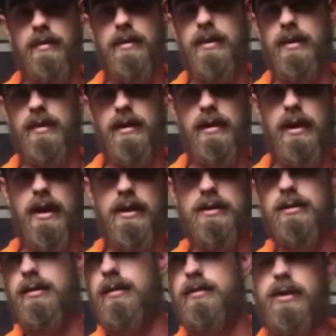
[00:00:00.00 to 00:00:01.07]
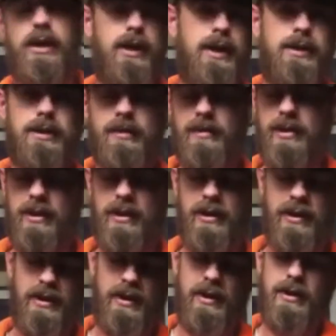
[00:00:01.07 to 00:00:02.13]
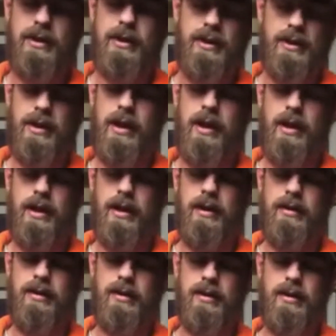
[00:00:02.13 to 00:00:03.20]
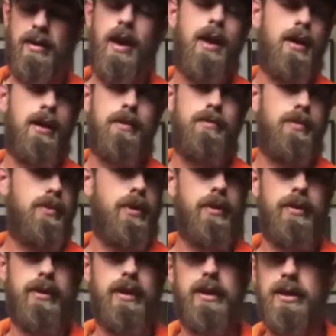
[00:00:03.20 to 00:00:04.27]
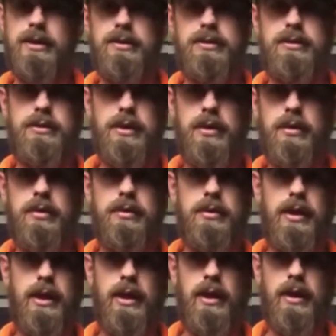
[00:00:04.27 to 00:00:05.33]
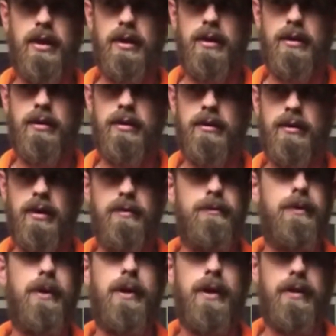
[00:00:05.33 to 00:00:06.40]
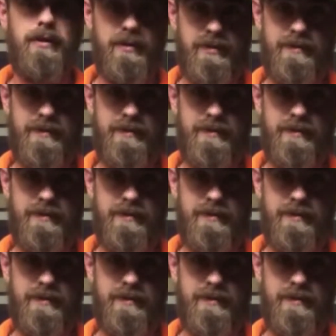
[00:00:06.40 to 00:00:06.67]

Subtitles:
everything like that, so I'm trying to get something in, and I ended up pulling in a doe and a fawn.